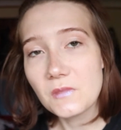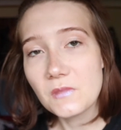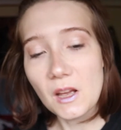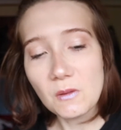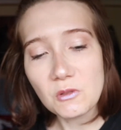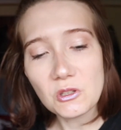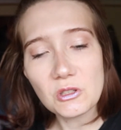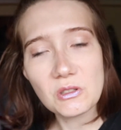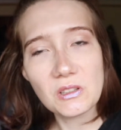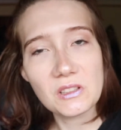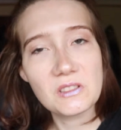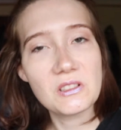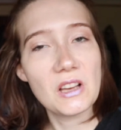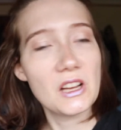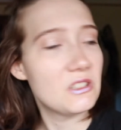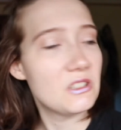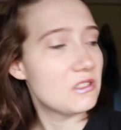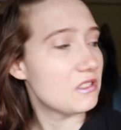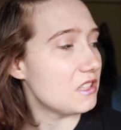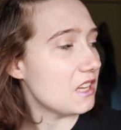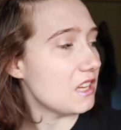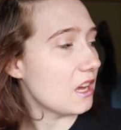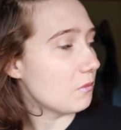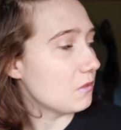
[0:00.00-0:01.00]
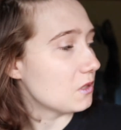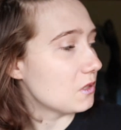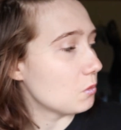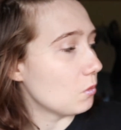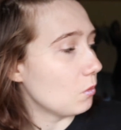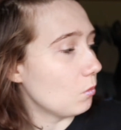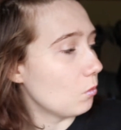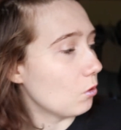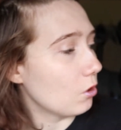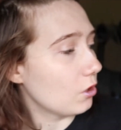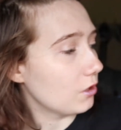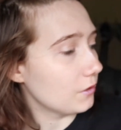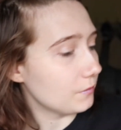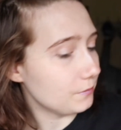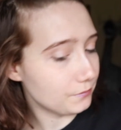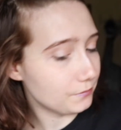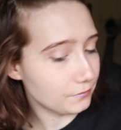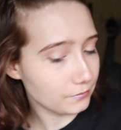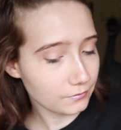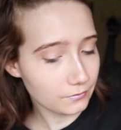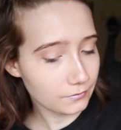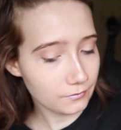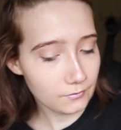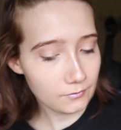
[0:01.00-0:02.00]
I'm just excited to see how this will work.
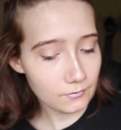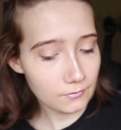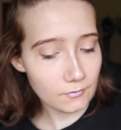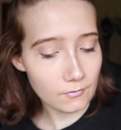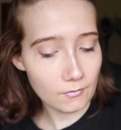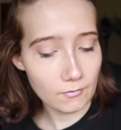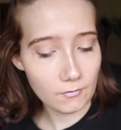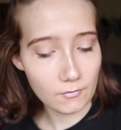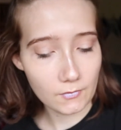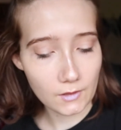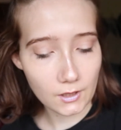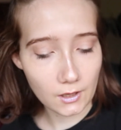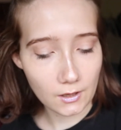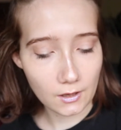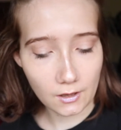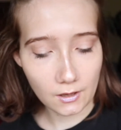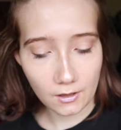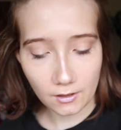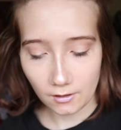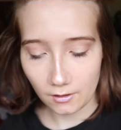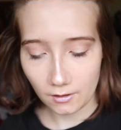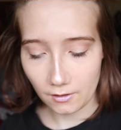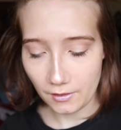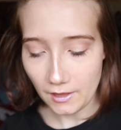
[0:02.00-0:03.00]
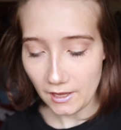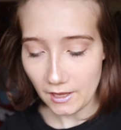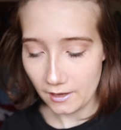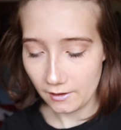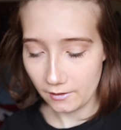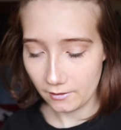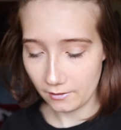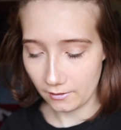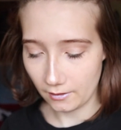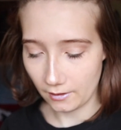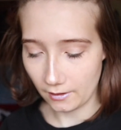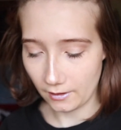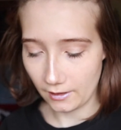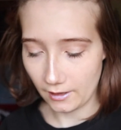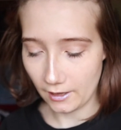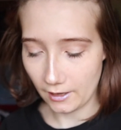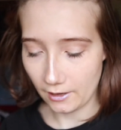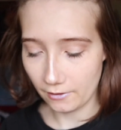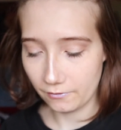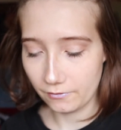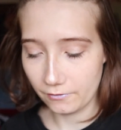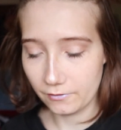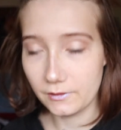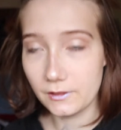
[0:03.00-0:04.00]
Then I
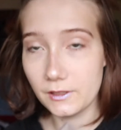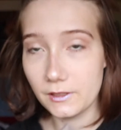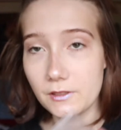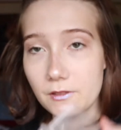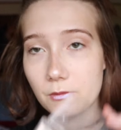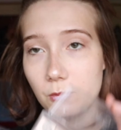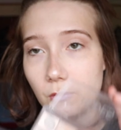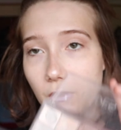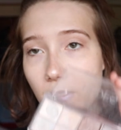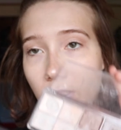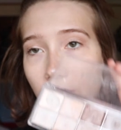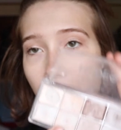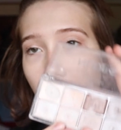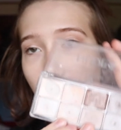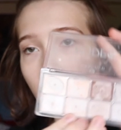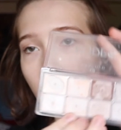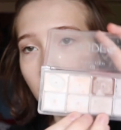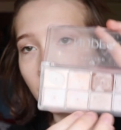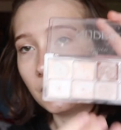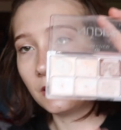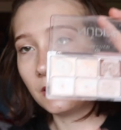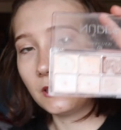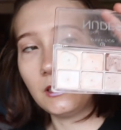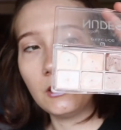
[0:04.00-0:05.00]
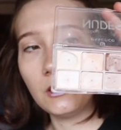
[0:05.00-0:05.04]
have this one here. This is